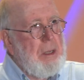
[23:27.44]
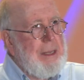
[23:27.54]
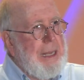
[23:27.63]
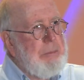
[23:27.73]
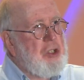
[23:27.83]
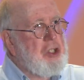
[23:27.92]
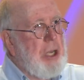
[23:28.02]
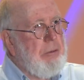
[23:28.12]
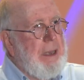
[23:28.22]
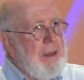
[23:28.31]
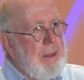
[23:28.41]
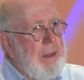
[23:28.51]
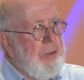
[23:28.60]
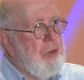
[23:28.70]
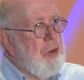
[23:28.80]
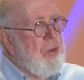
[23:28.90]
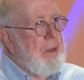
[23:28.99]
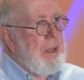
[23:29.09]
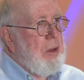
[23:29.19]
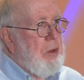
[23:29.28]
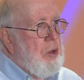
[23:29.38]
image generating that's
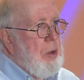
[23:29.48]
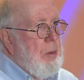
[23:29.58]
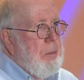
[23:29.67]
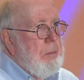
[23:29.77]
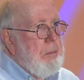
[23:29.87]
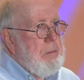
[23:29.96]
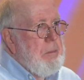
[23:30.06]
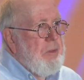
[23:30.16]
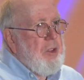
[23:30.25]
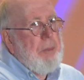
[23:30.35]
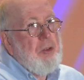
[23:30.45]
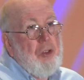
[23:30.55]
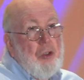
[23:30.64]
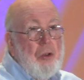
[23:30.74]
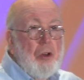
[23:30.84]
using to substitute or